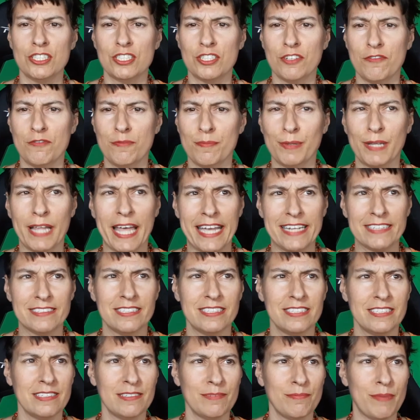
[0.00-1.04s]
of
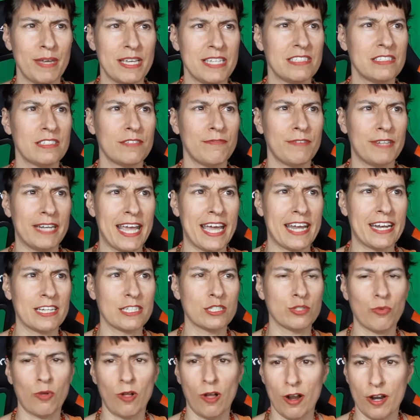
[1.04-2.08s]
plant-based fanatics
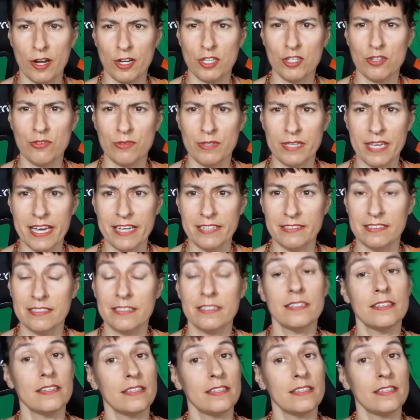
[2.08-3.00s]
will argue yes,